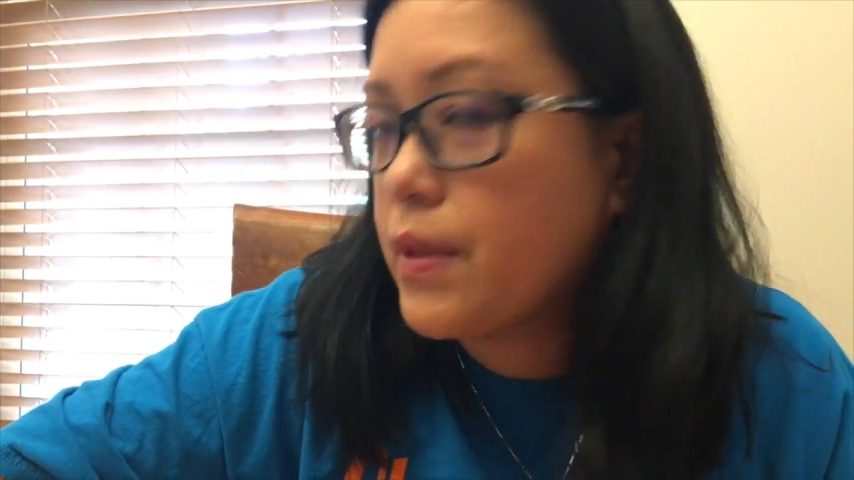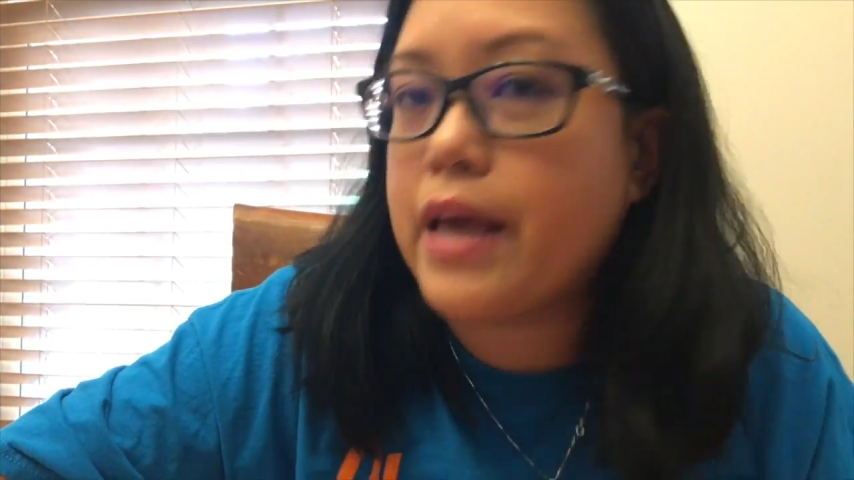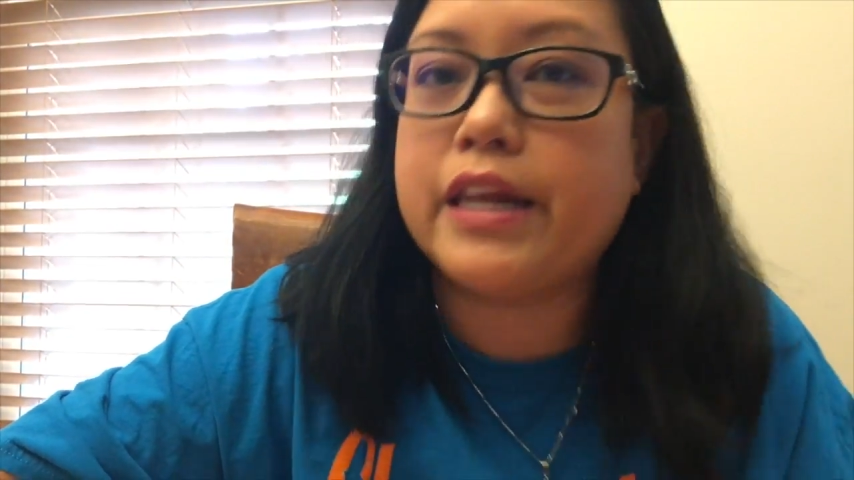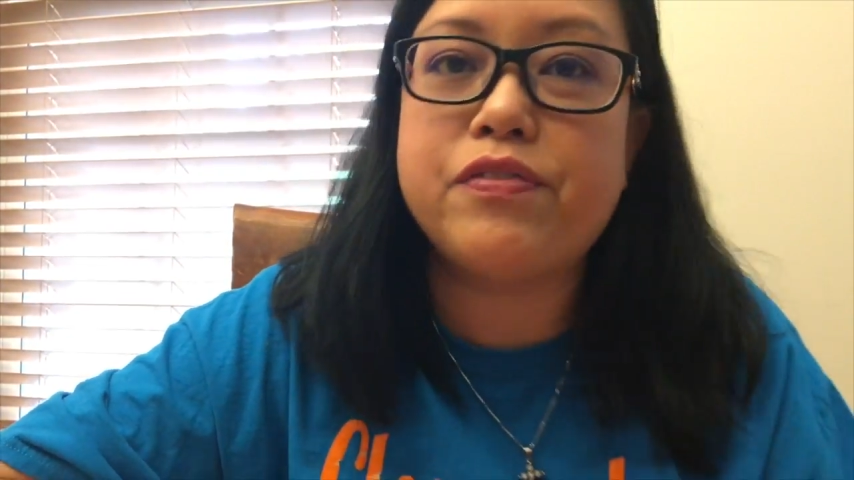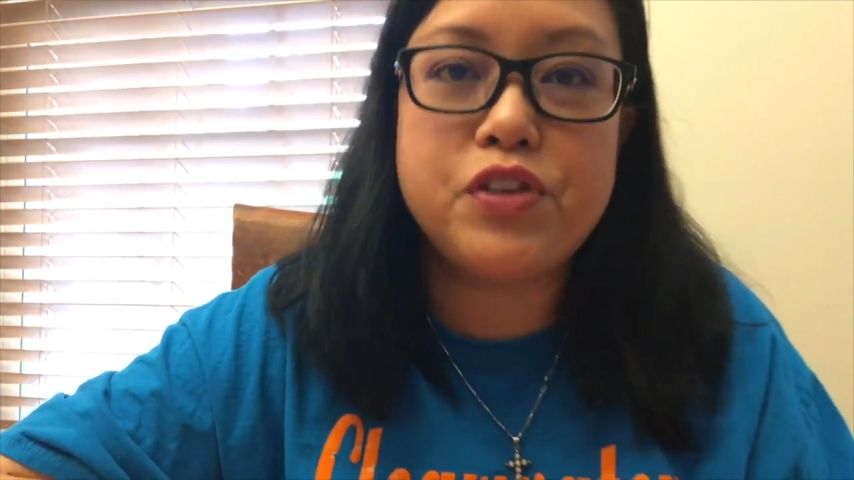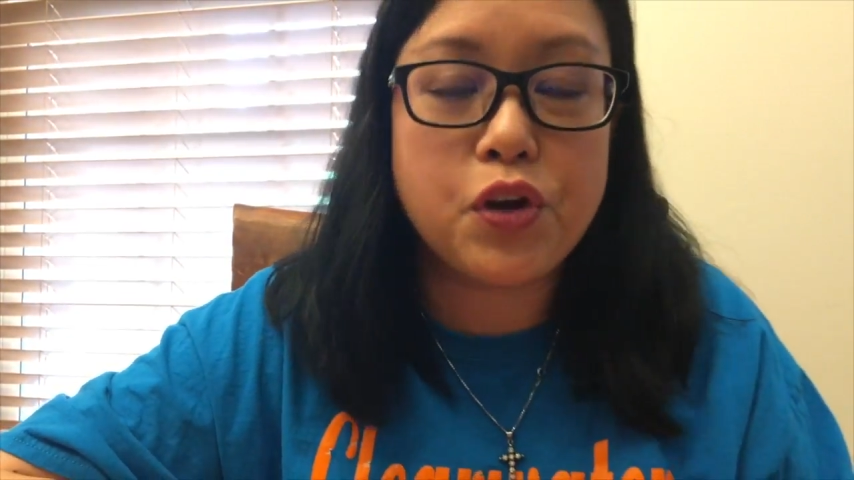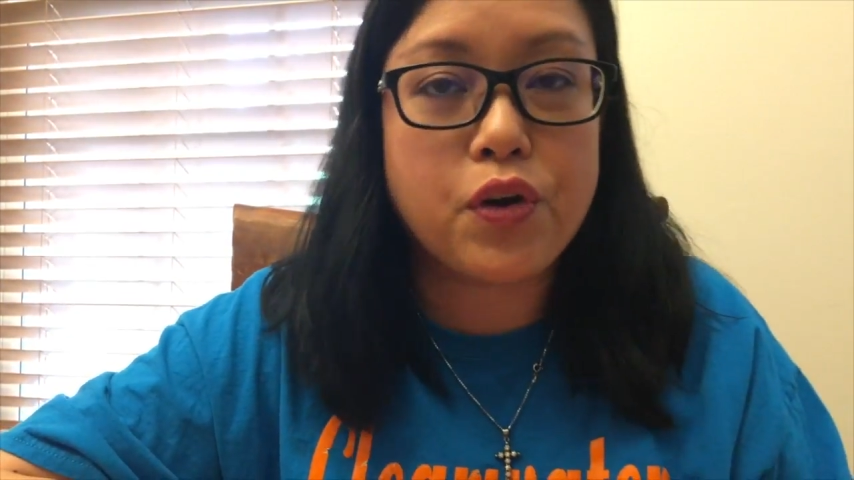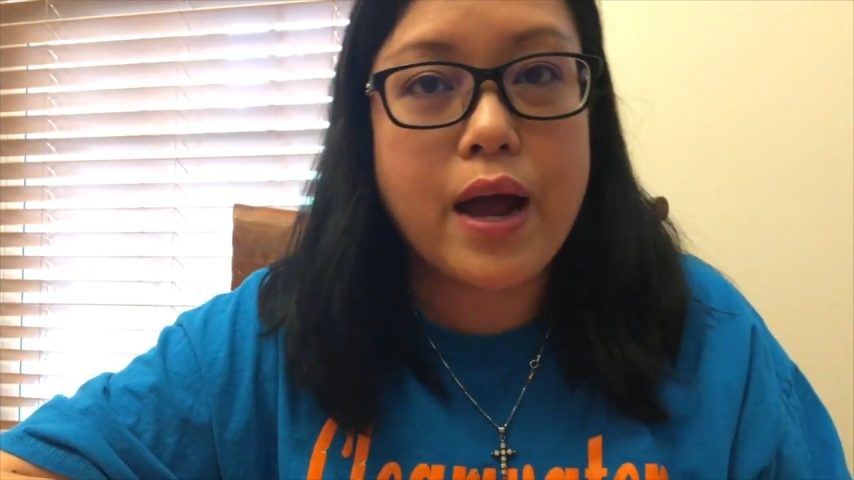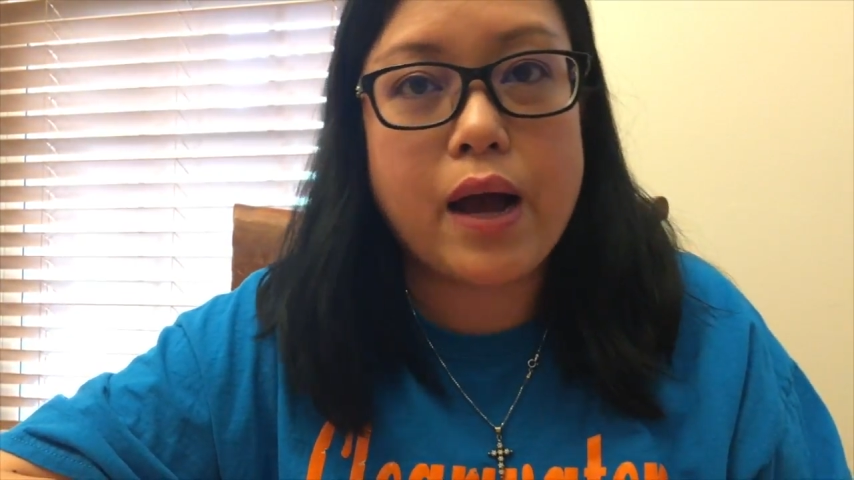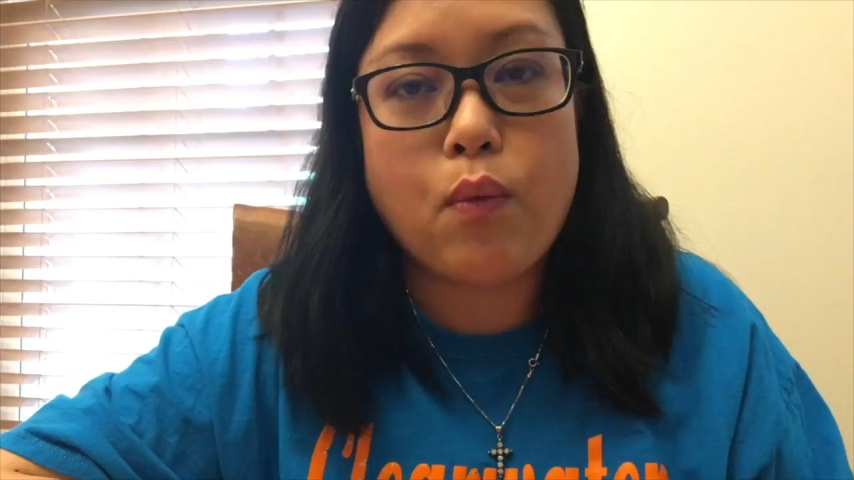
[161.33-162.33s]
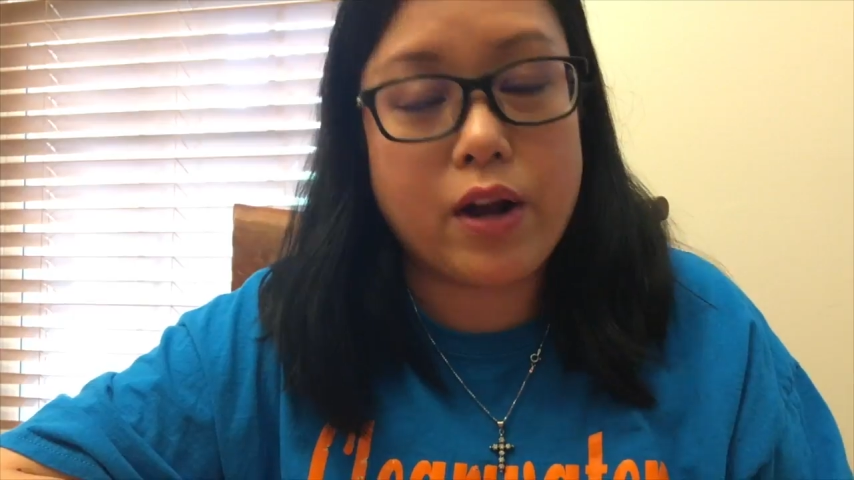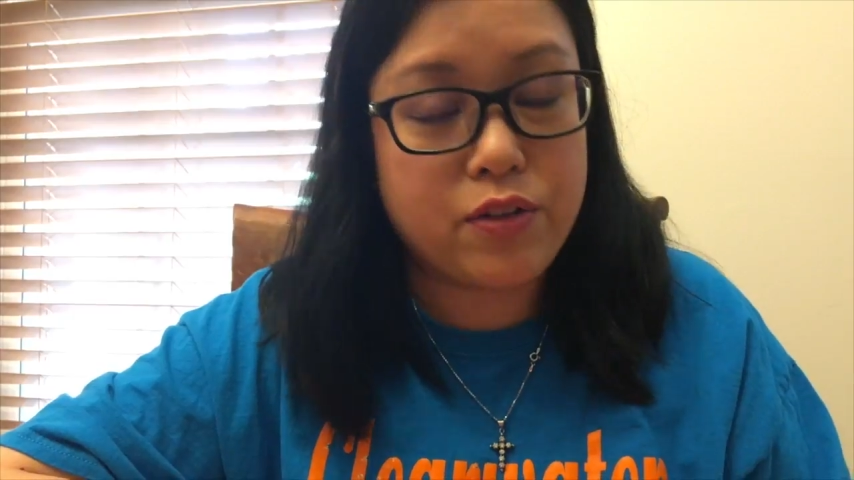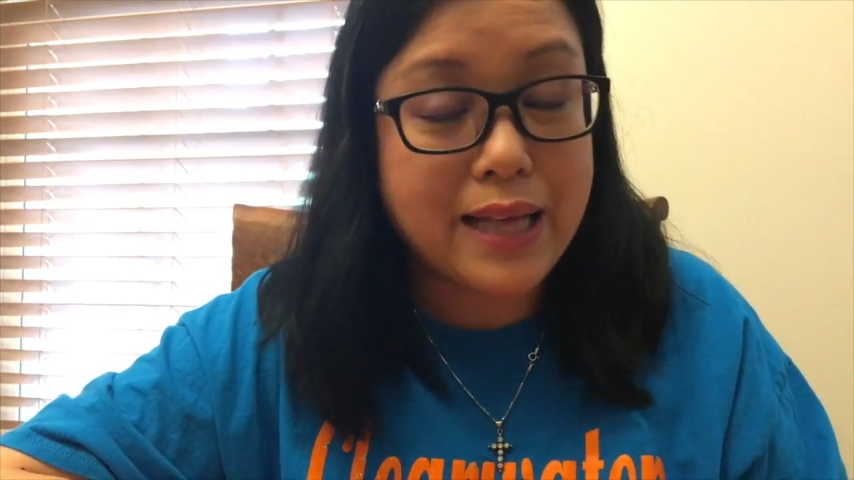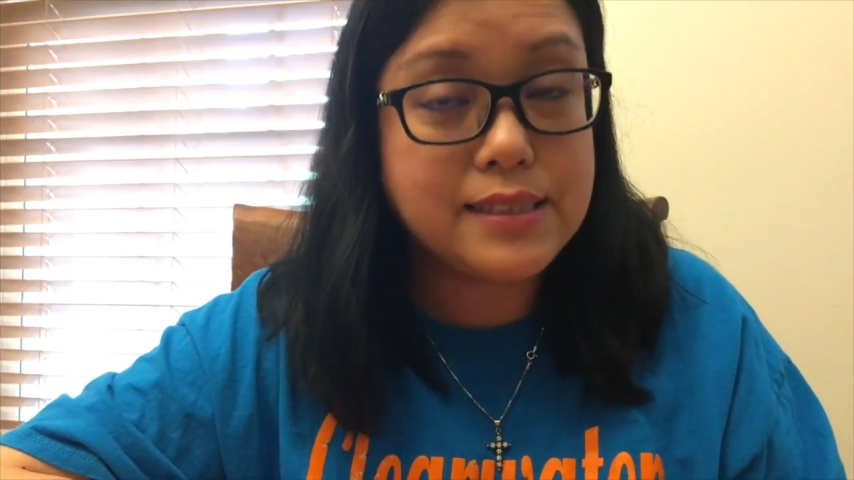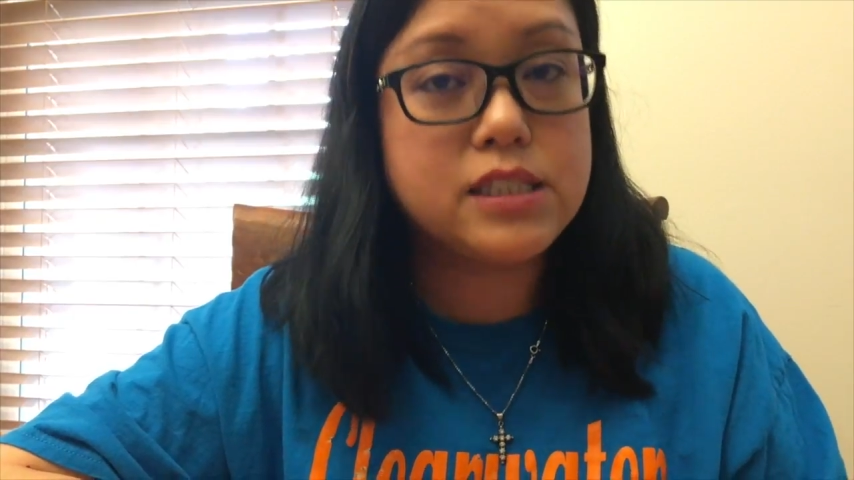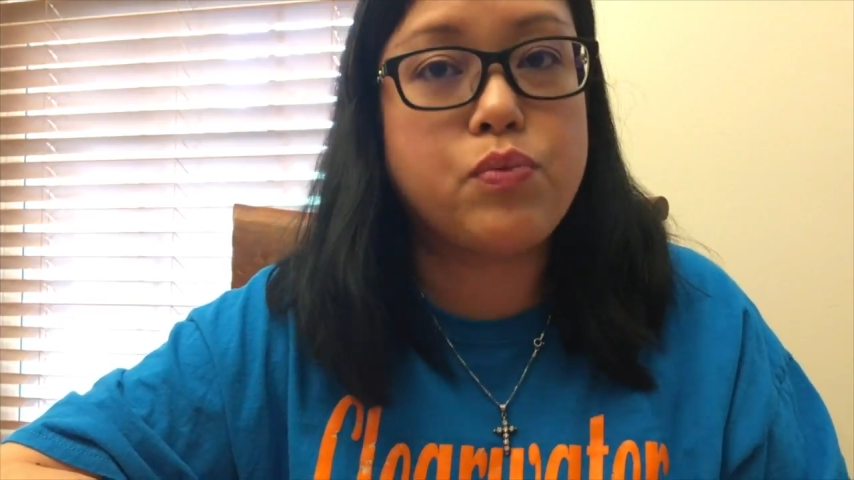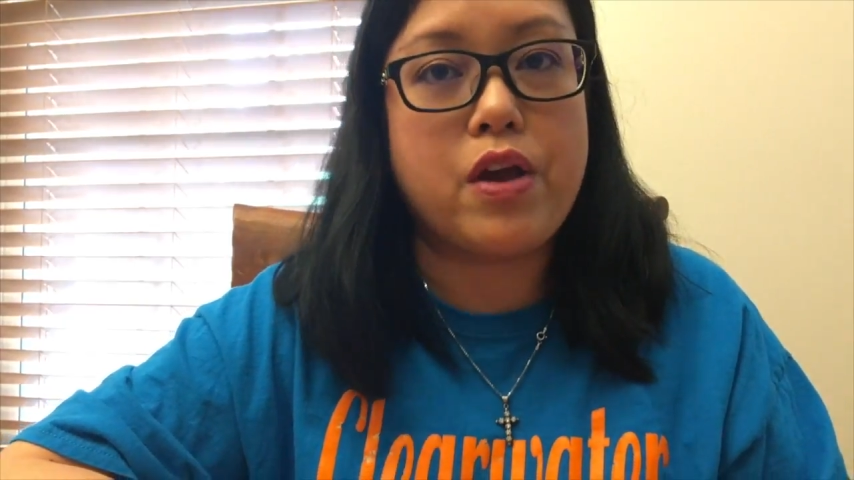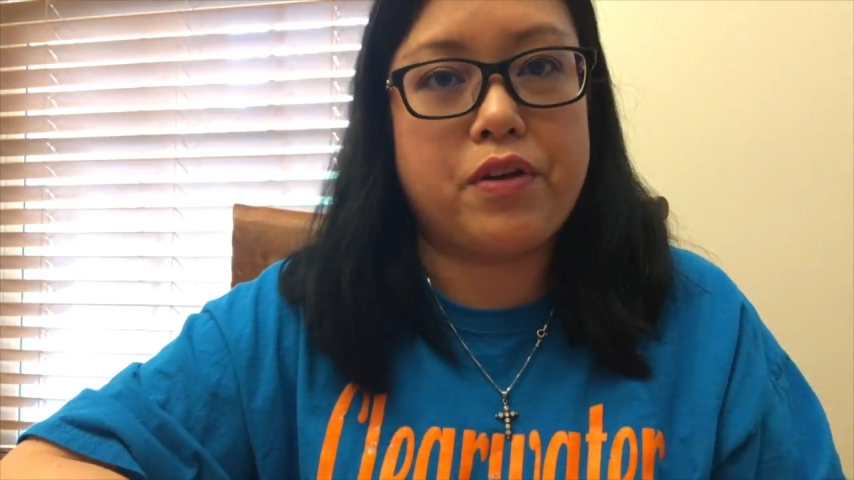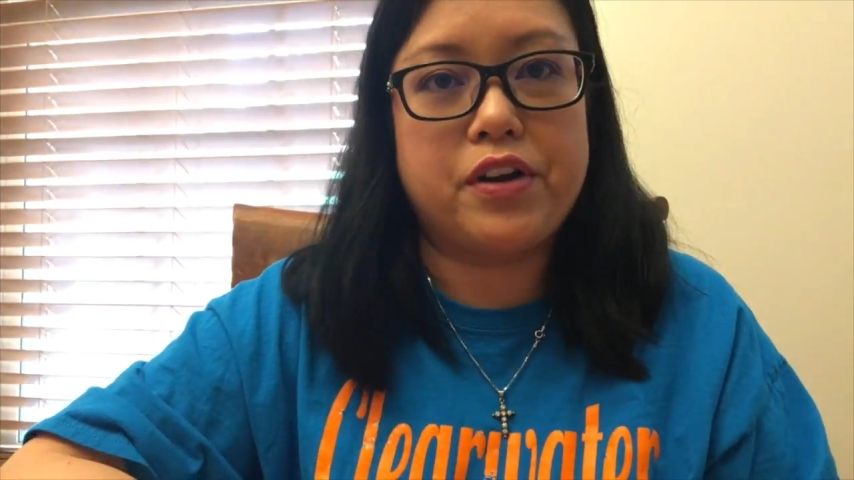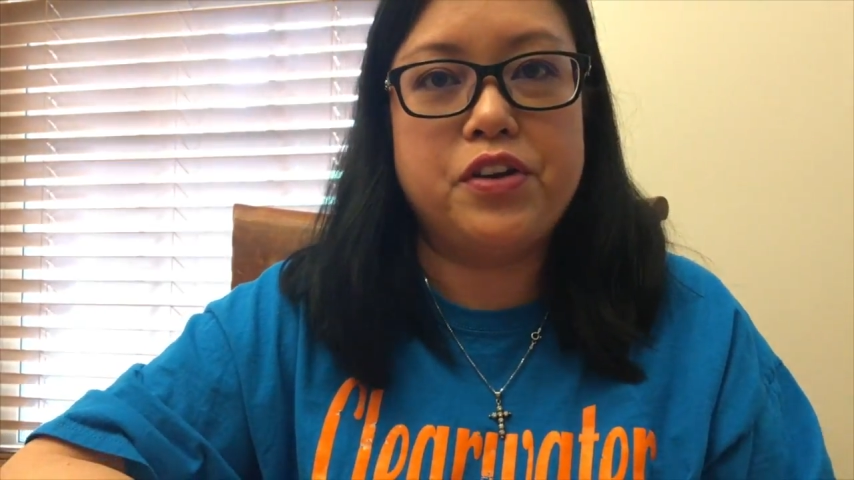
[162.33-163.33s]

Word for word: And if you're a glasses wearer,